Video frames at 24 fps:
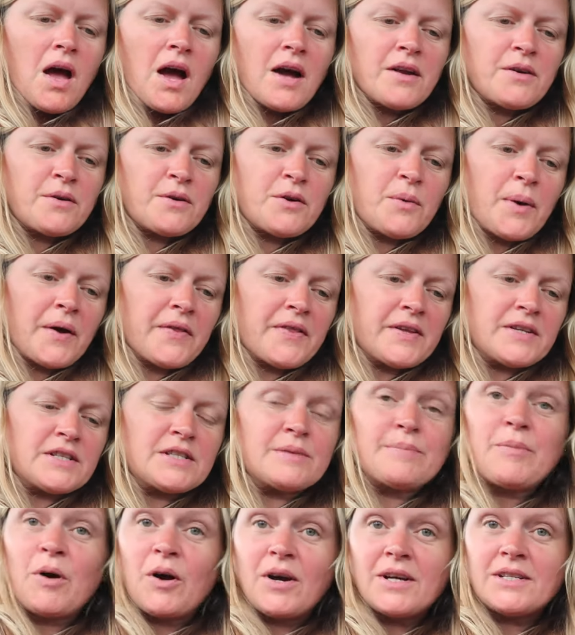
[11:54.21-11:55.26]
don't know why this
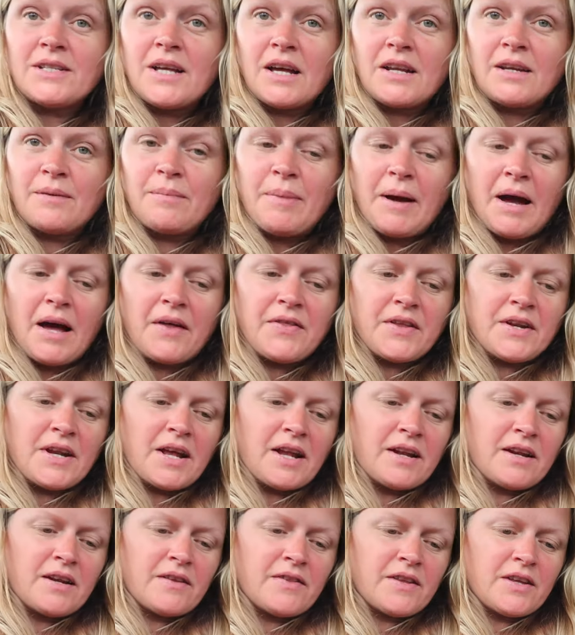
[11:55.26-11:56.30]
spot is any better than
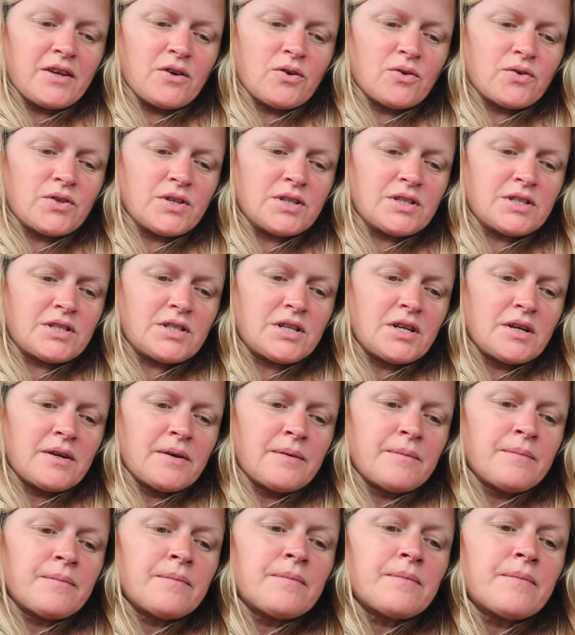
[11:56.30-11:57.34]
any of the others
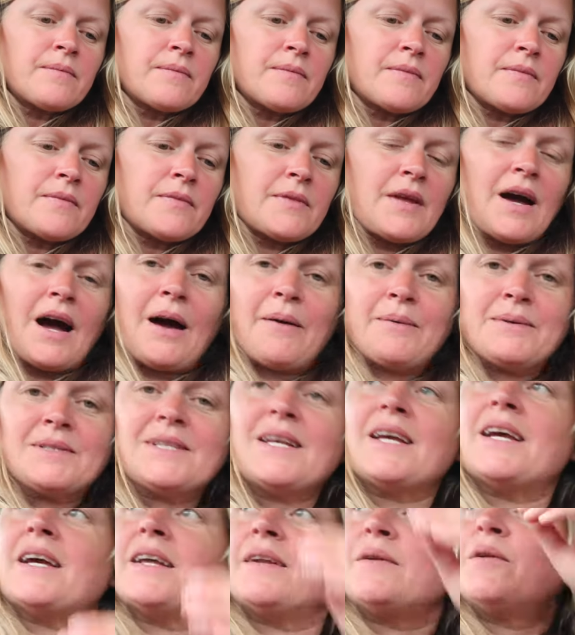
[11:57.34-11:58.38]
that I was
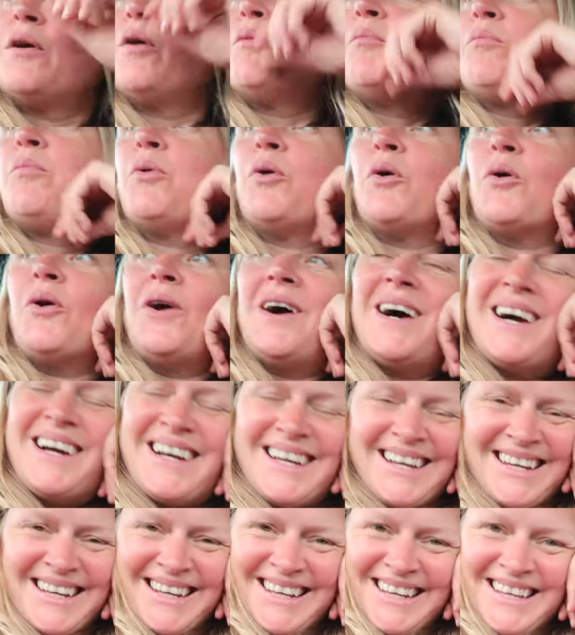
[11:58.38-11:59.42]
in, but
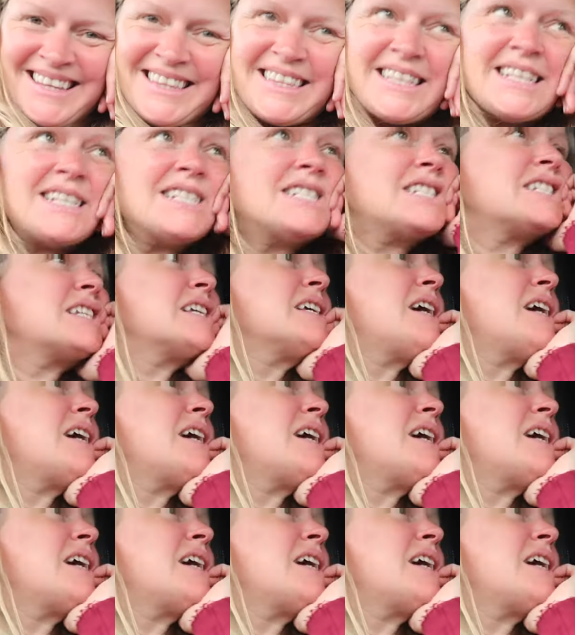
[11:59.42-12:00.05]
this,